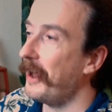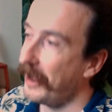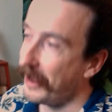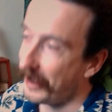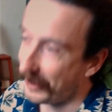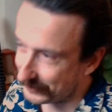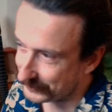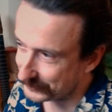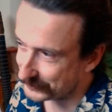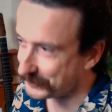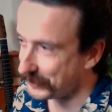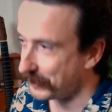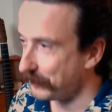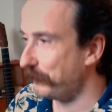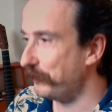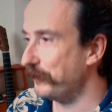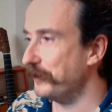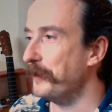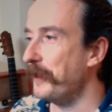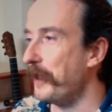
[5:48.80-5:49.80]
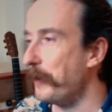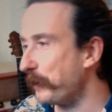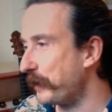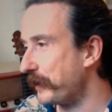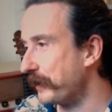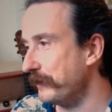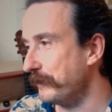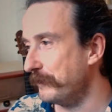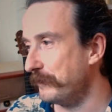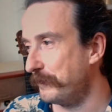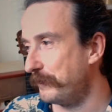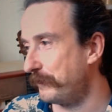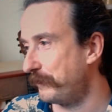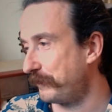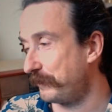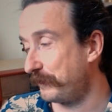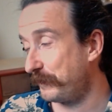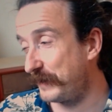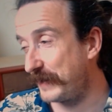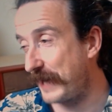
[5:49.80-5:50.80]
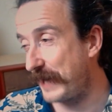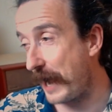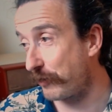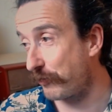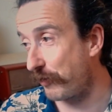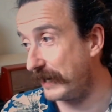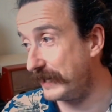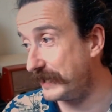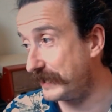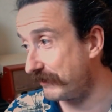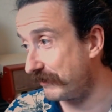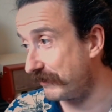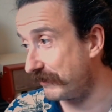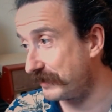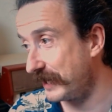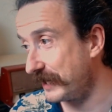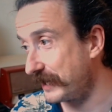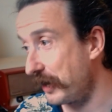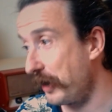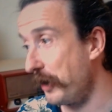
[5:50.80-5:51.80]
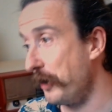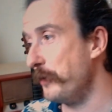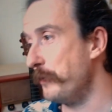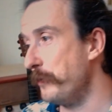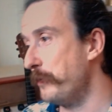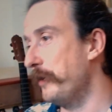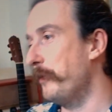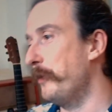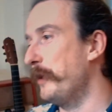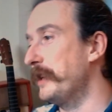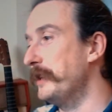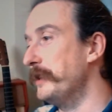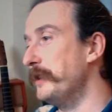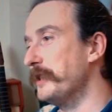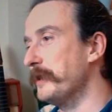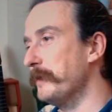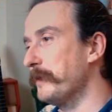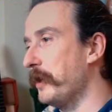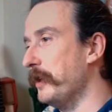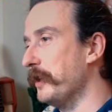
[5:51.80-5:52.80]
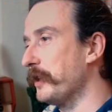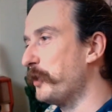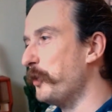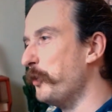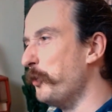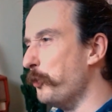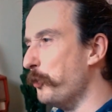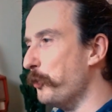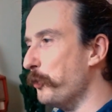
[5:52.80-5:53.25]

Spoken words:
and so on, and then we can get crazier as they go, but we can do some kind of cool